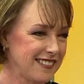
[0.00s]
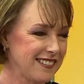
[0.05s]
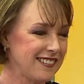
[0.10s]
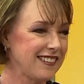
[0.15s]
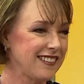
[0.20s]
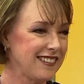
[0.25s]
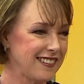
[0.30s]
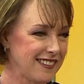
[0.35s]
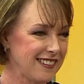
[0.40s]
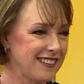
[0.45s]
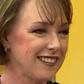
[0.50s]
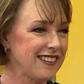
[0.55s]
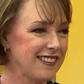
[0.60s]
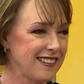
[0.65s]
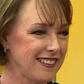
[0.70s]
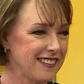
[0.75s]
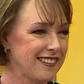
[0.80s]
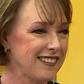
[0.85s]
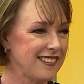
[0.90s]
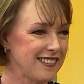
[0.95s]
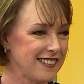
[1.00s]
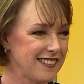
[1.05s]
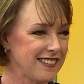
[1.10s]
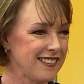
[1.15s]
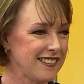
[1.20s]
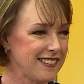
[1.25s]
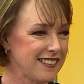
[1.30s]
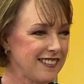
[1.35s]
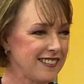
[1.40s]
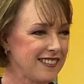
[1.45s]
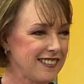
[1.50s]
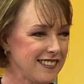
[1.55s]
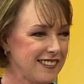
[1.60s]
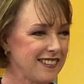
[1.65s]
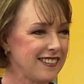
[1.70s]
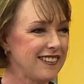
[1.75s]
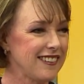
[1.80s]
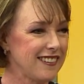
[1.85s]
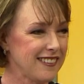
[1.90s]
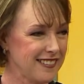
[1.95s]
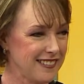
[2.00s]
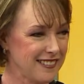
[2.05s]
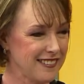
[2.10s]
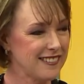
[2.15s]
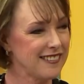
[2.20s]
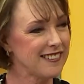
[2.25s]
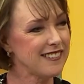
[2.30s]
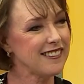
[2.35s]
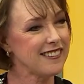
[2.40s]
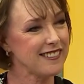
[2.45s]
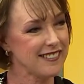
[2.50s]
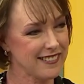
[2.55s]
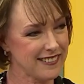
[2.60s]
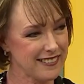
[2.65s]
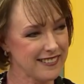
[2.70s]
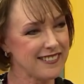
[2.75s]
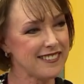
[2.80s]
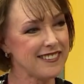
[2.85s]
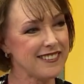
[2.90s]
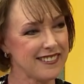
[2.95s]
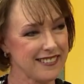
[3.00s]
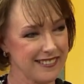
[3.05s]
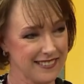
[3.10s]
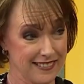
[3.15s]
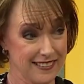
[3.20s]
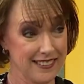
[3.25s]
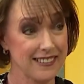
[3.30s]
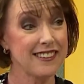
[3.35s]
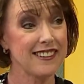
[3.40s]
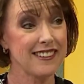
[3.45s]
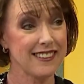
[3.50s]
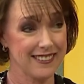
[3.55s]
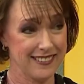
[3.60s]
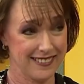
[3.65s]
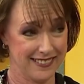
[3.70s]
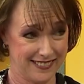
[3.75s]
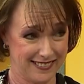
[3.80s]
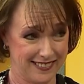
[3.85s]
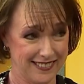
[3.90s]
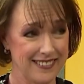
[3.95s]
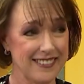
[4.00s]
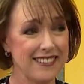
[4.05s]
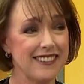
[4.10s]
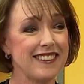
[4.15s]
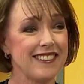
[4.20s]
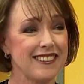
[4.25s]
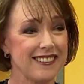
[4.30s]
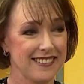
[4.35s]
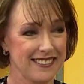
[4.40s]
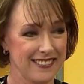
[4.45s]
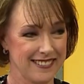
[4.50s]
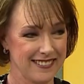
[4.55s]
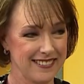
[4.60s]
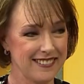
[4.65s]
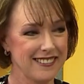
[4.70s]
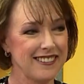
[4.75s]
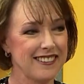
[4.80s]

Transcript: how families can use load shedding positively. I mean,